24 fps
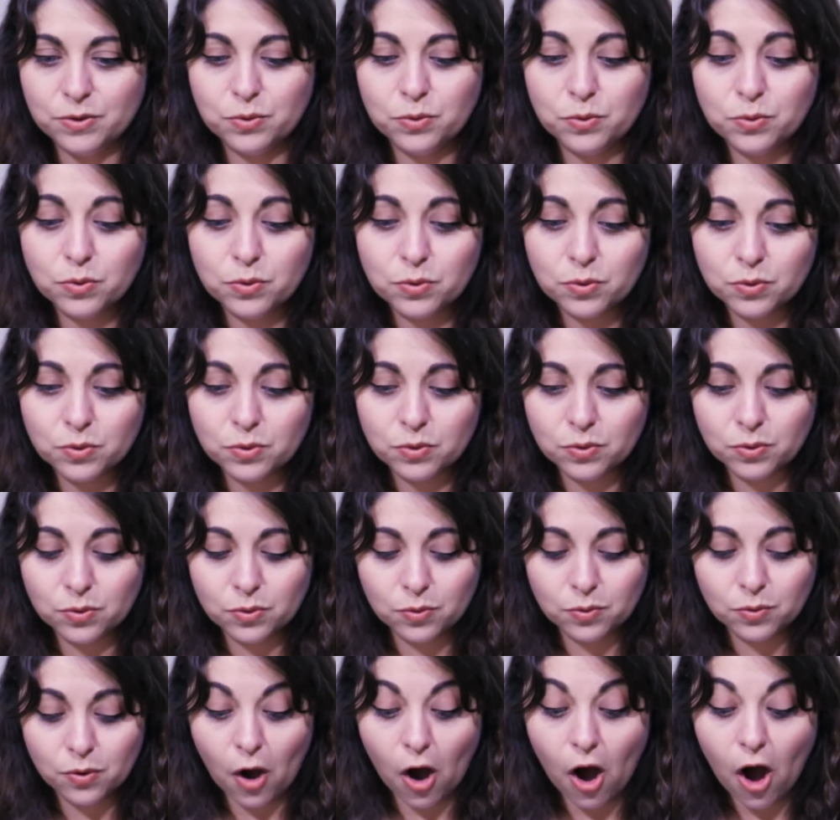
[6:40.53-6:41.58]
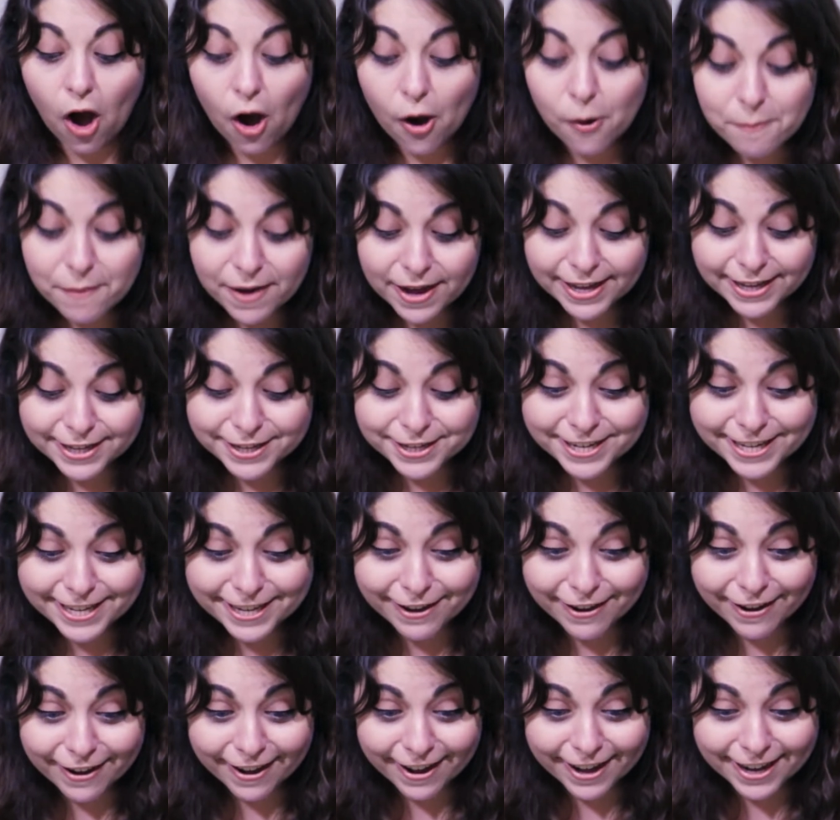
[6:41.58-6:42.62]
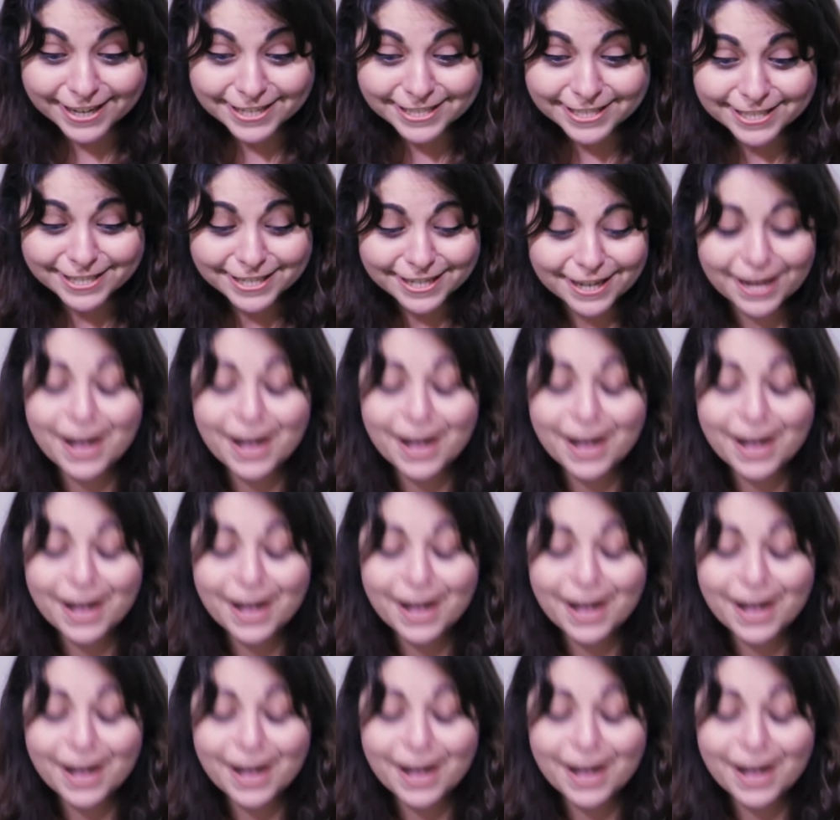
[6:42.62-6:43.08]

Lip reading: Ooh! Oh my goody gosh!